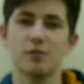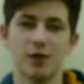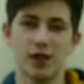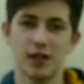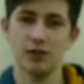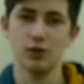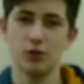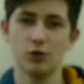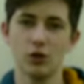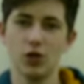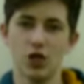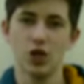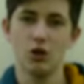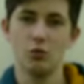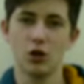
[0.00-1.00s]

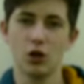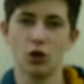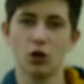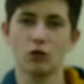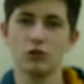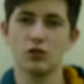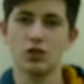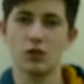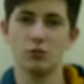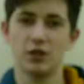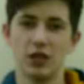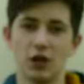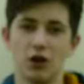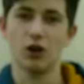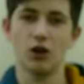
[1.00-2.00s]
male, but a lot of the time
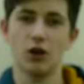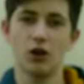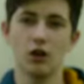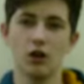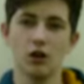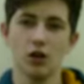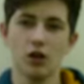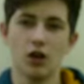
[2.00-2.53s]
they are.